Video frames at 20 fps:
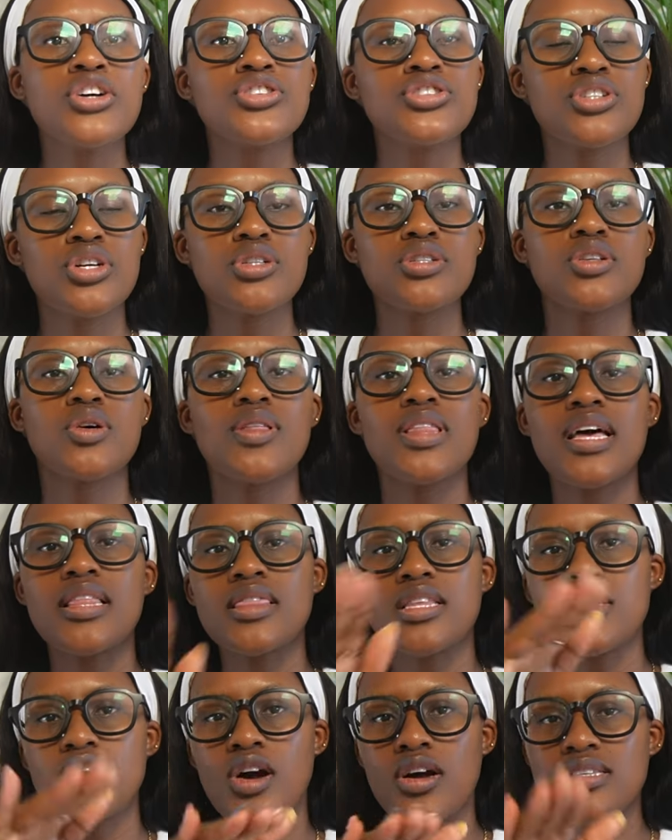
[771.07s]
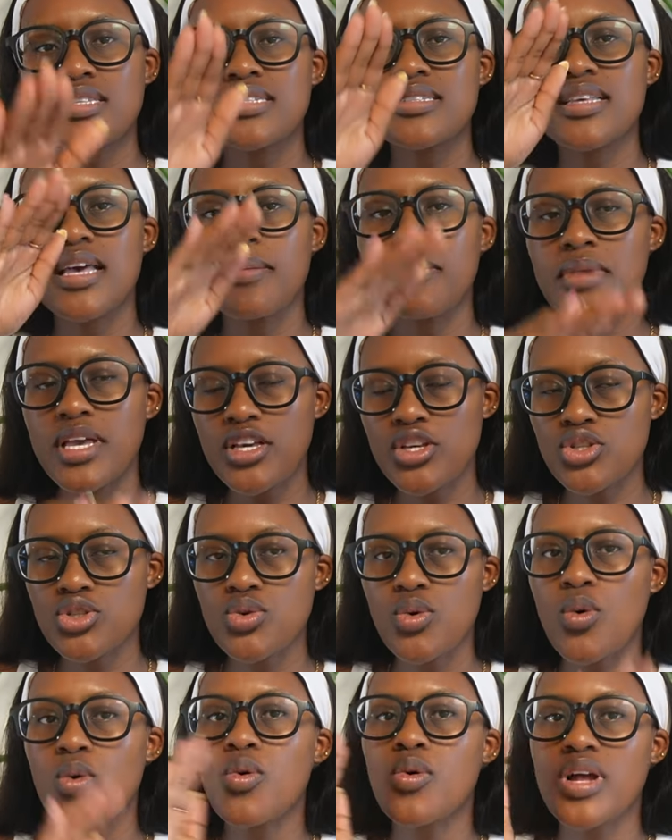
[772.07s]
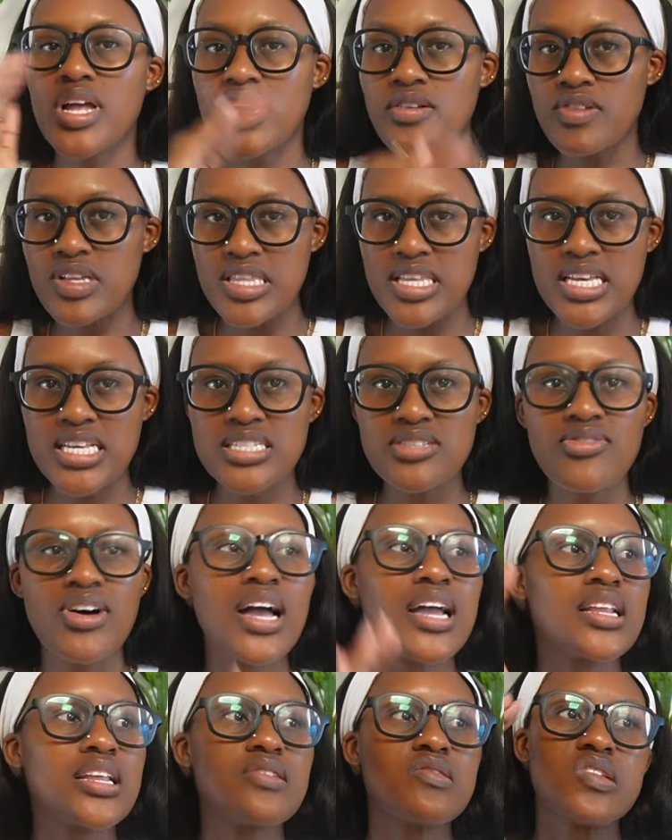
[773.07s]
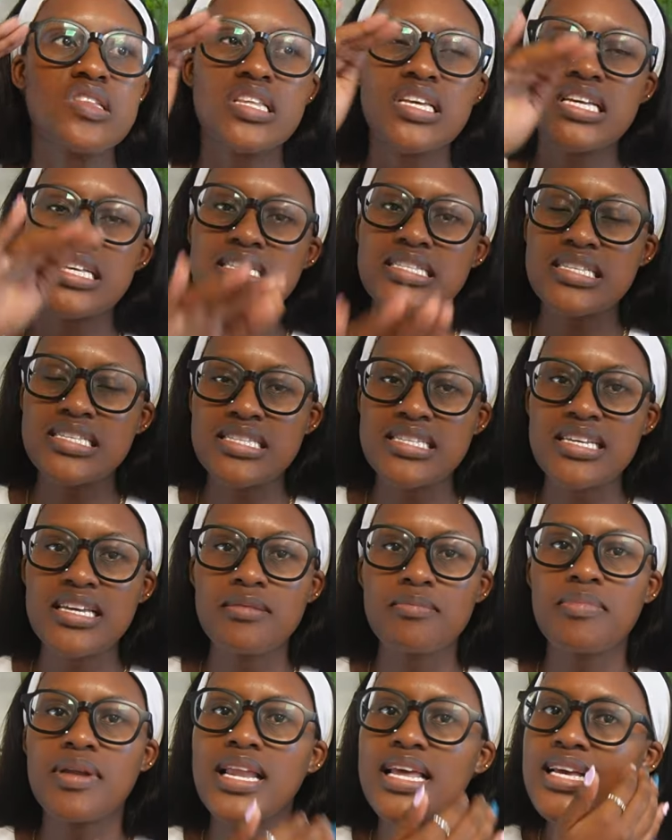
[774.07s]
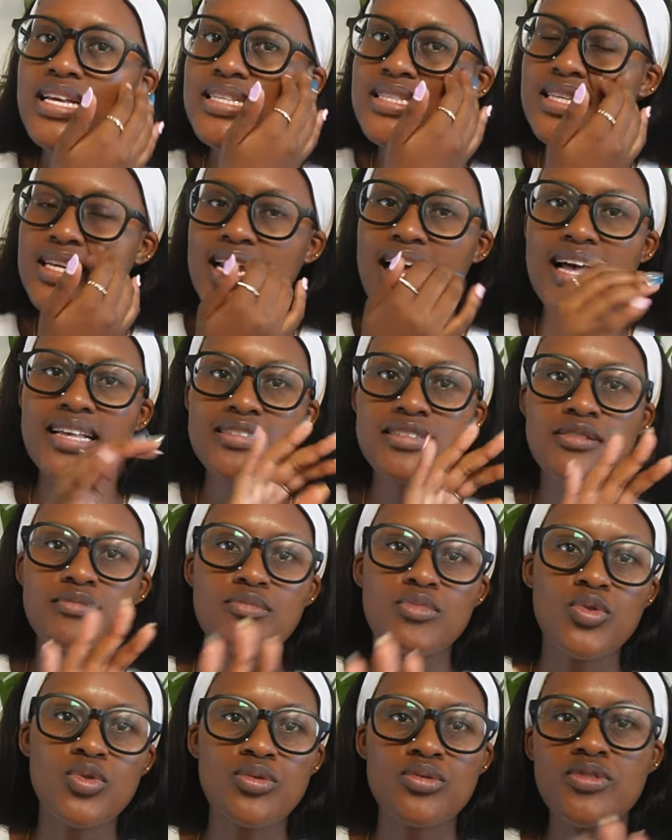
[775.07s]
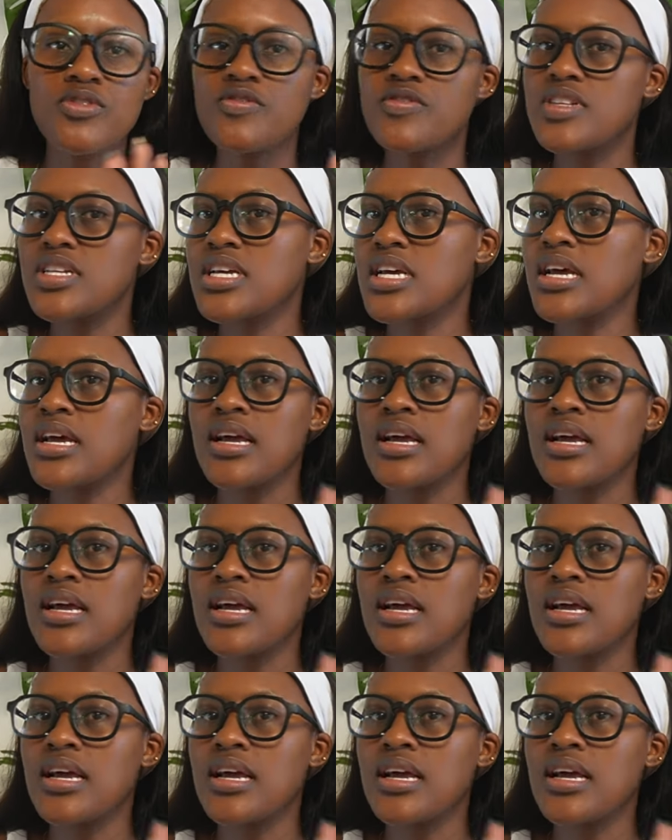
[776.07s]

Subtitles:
just so that the doctors can make sure that everything is fine, everything is sitting in place, it hasn't moved,